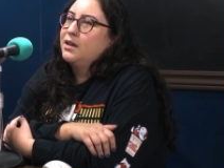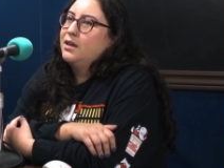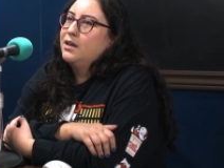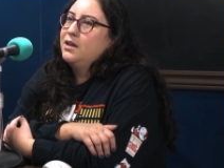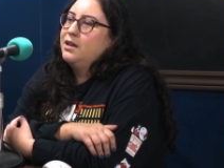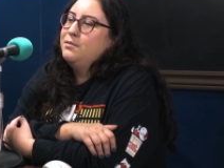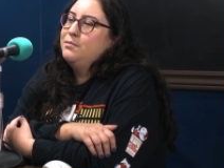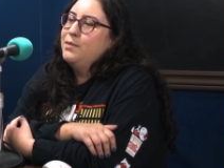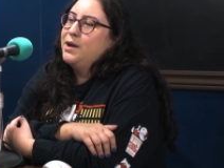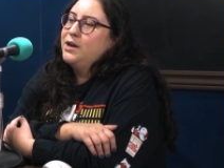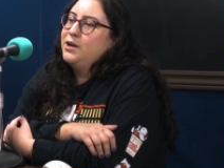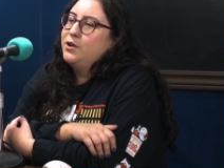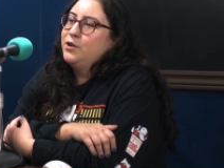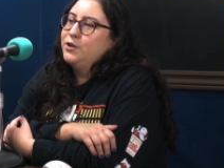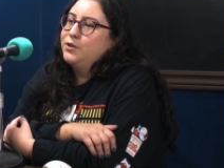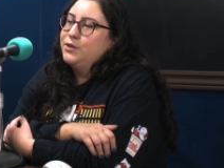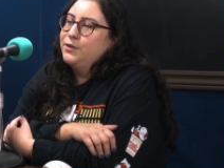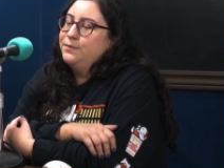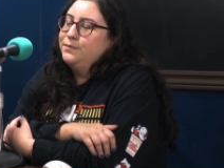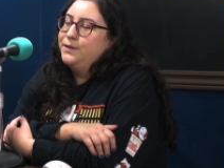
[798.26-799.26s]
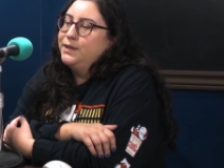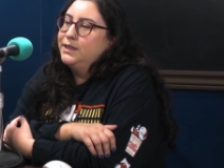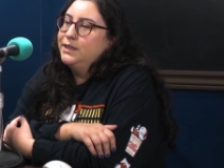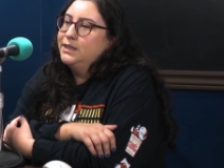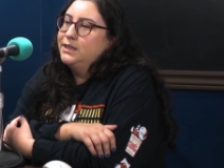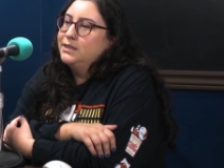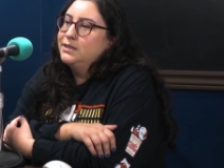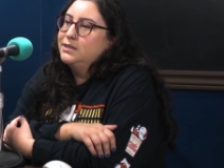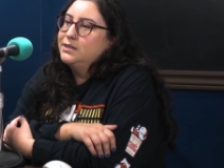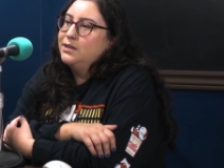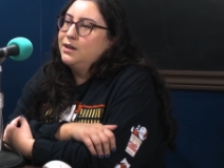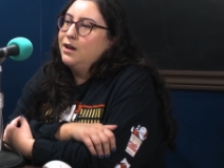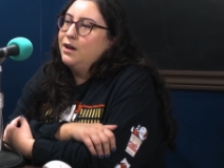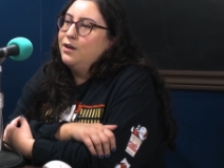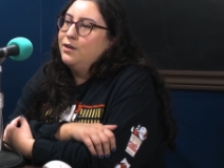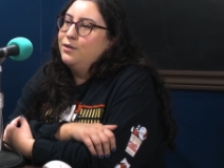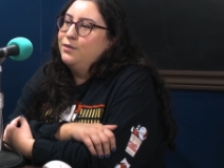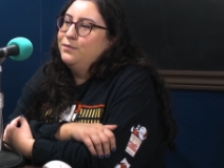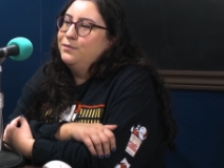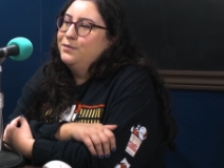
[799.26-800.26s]
it might hurt the feelings
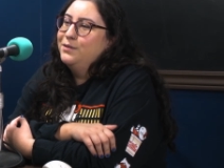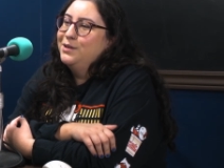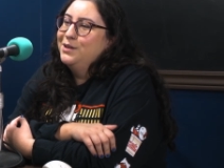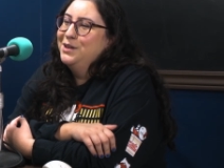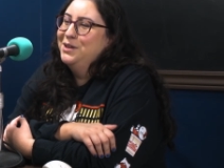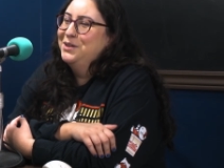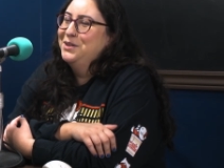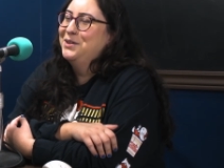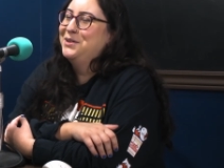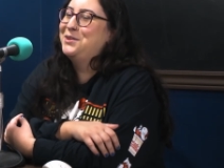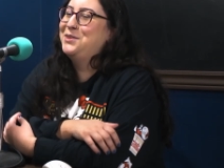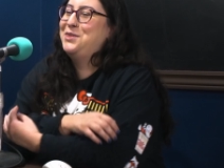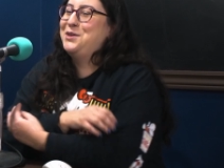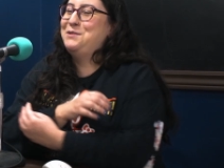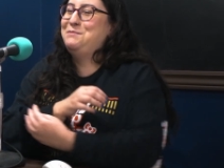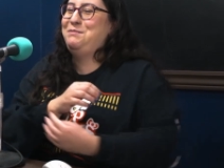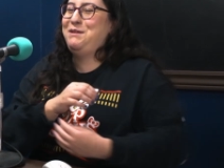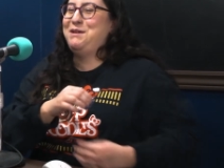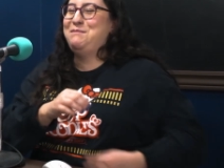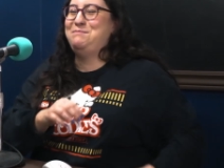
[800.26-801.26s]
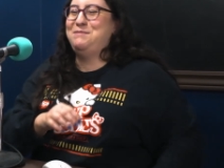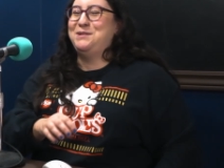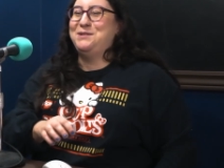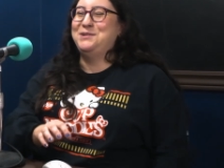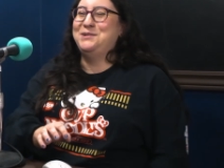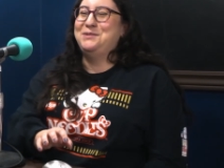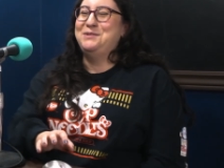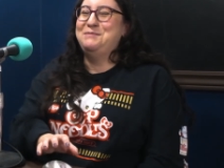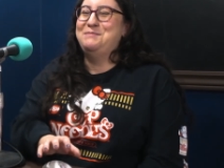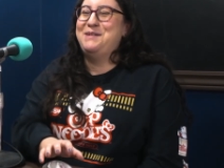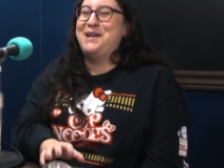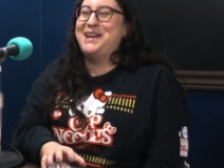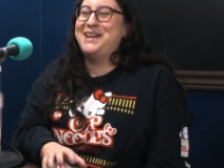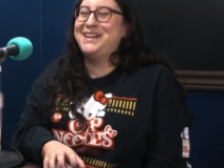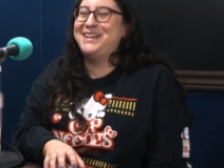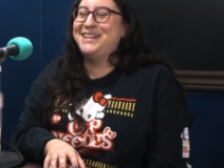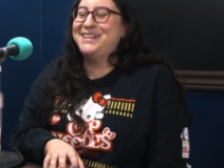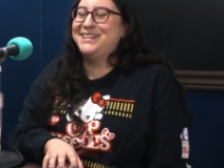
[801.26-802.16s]
of the people who made it.